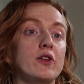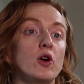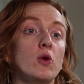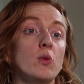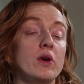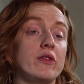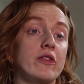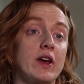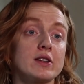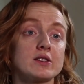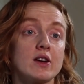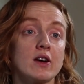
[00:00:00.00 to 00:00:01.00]
film with
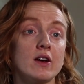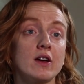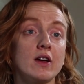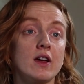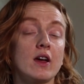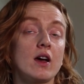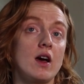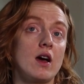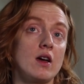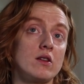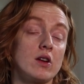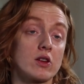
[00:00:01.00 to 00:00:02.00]
theatre
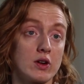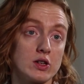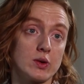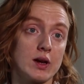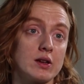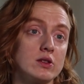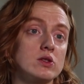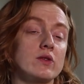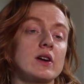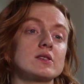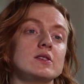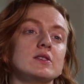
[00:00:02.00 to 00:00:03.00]
and I graduated in
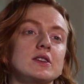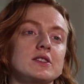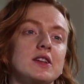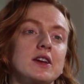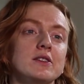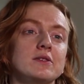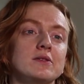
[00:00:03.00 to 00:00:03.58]
2016.